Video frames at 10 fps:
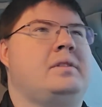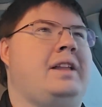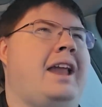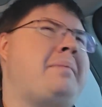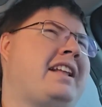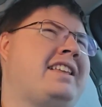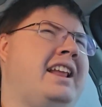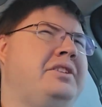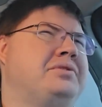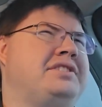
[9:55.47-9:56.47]
And back then
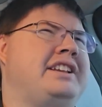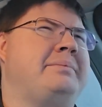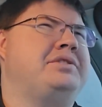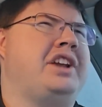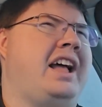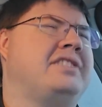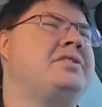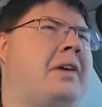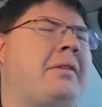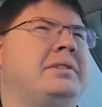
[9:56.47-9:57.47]
I used Steam Chat,
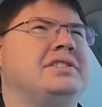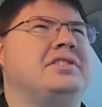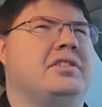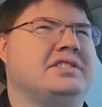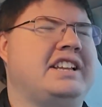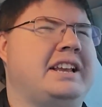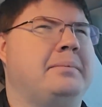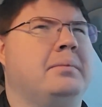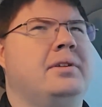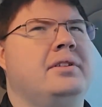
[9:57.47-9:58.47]
so I would install
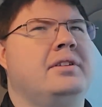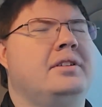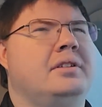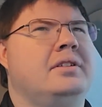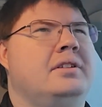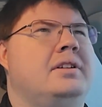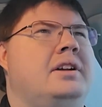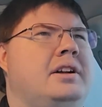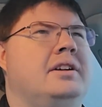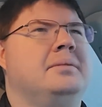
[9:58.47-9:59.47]
Steam
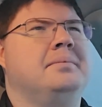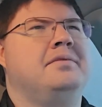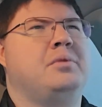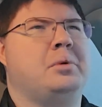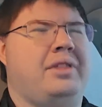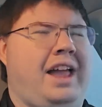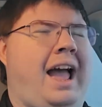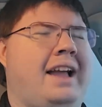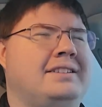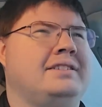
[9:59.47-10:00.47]
for
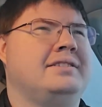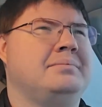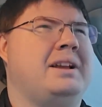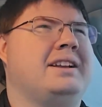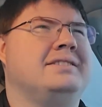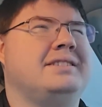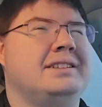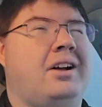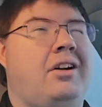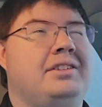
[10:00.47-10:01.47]
that because
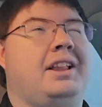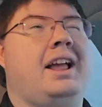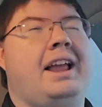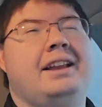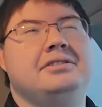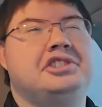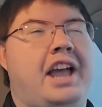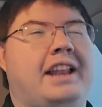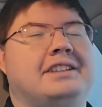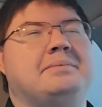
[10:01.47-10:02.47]
the online
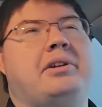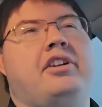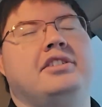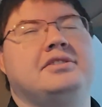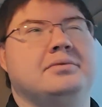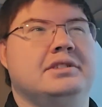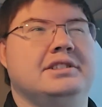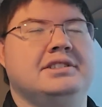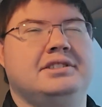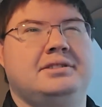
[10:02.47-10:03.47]
chat experience
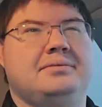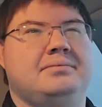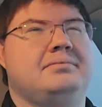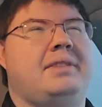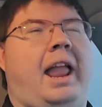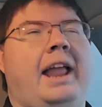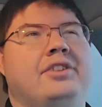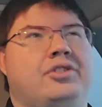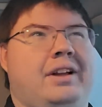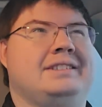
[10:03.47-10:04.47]
was
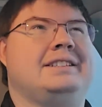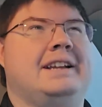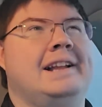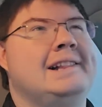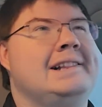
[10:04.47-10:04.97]
interesting.